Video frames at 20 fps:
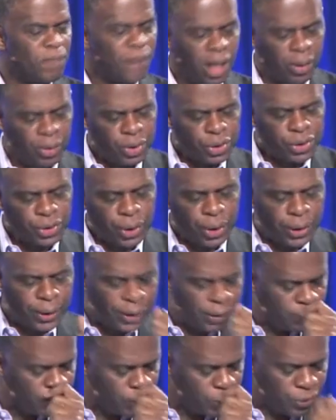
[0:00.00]
I want to show you
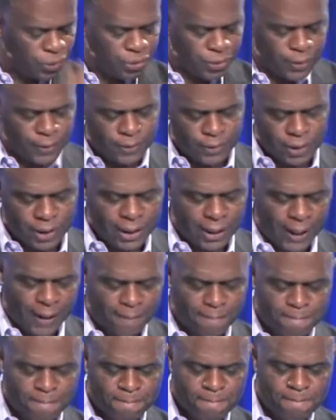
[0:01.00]
in Ruth today.
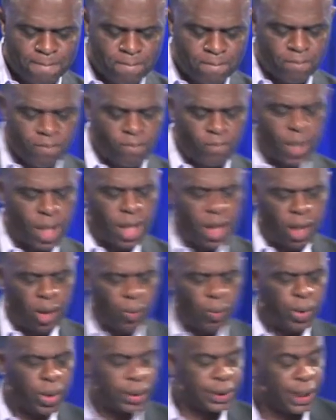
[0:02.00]

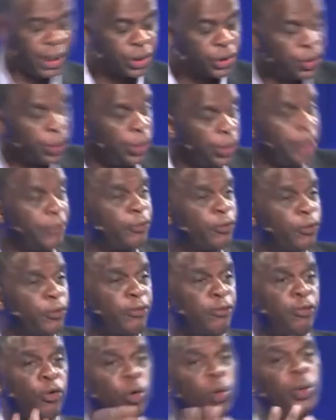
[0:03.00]
We're going to take a journey for
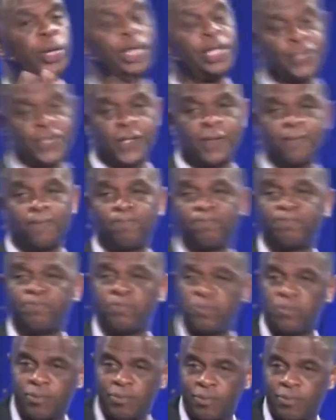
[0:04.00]
four weeks.
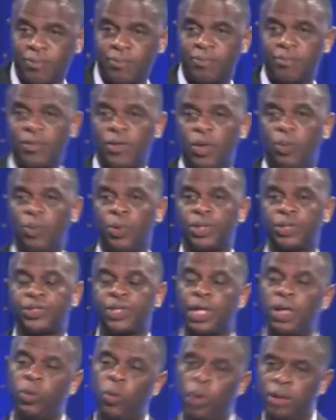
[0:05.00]
We're going to
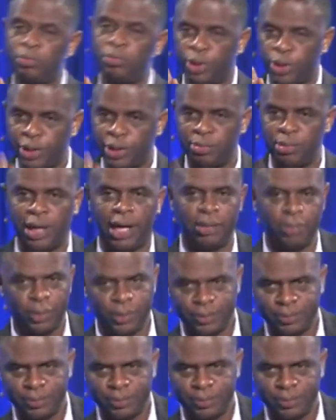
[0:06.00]
study one book of the Bible.